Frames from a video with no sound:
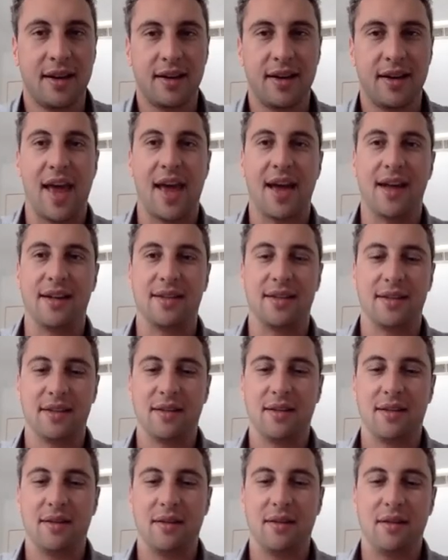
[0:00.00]
and
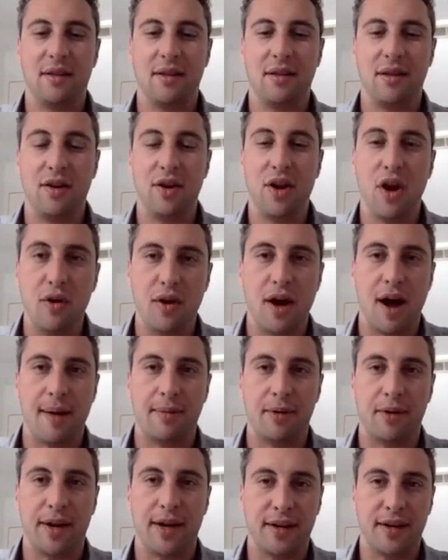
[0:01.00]
node
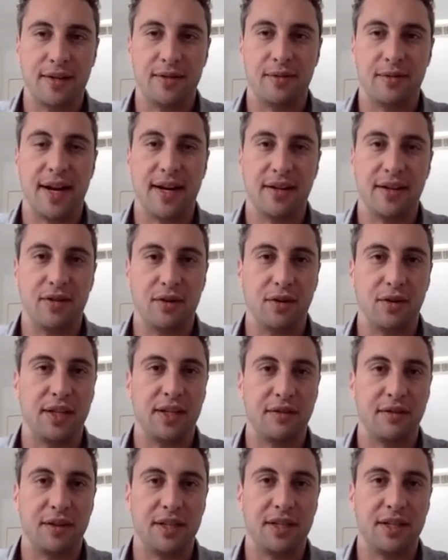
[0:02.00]
operators ran a totally
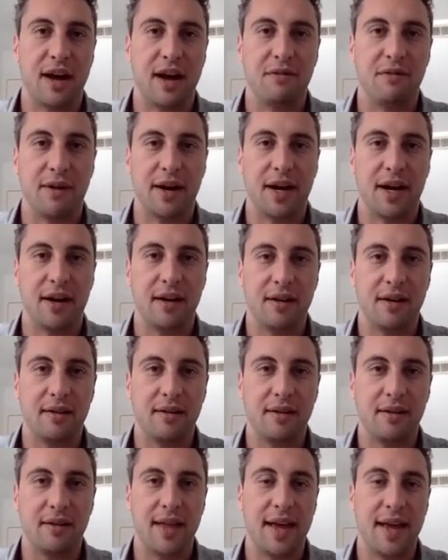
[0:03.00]
different software
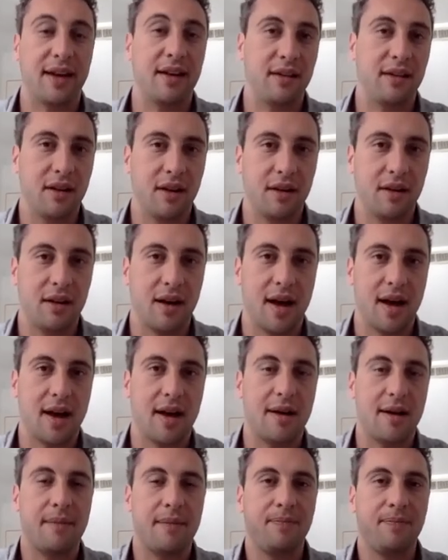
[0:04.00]
that uh,
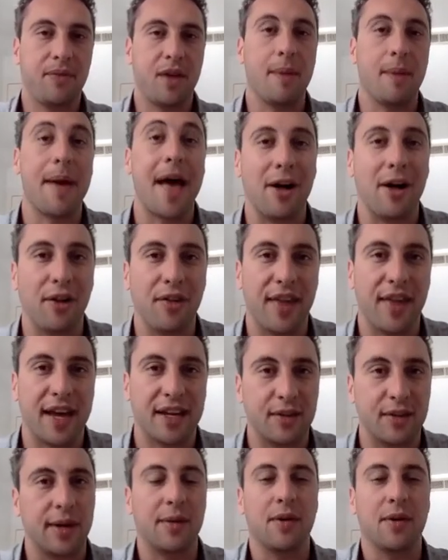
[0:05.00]
upheld
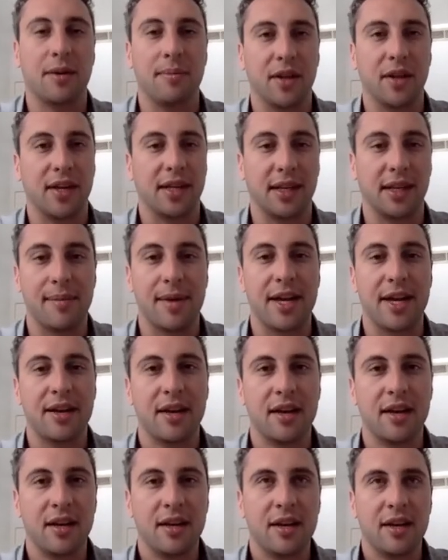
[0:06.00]
that 21 million limit
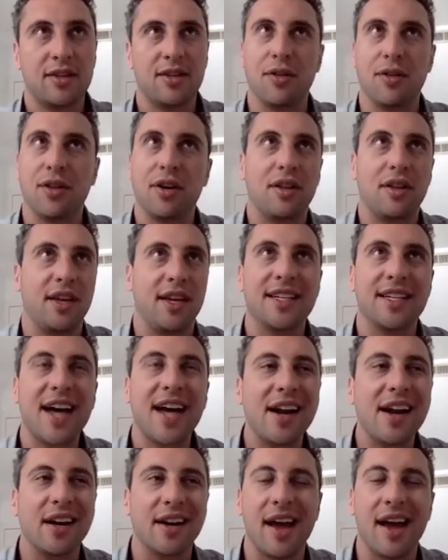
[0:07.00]
so the, the
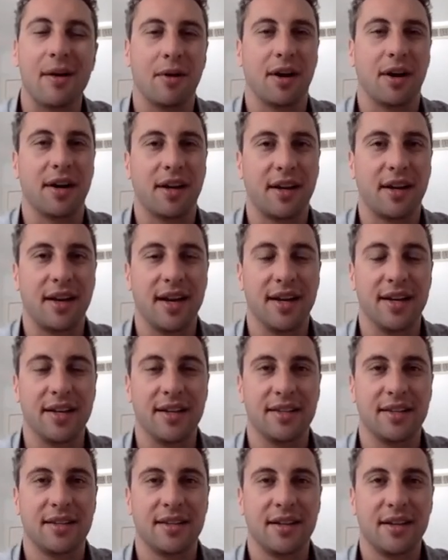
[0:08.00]
entire network
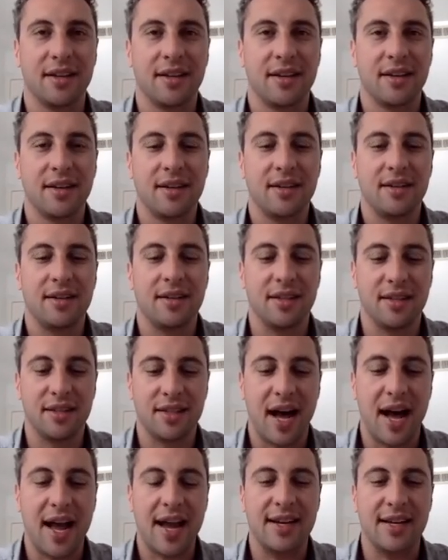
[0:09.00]
is
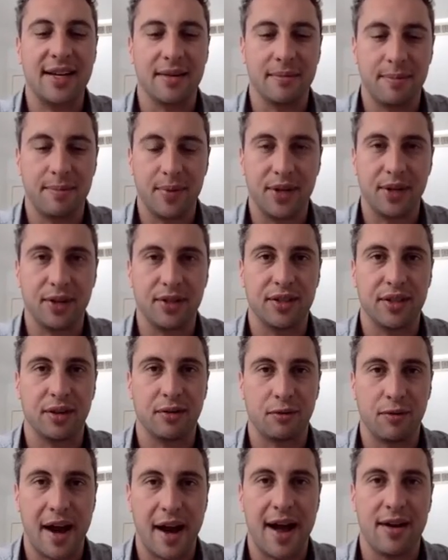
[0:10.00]
designed and built
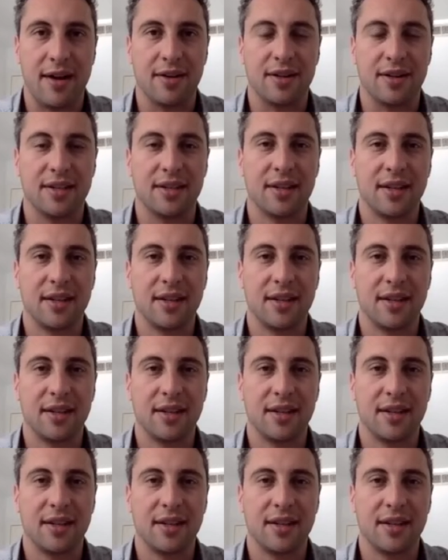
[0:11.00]
around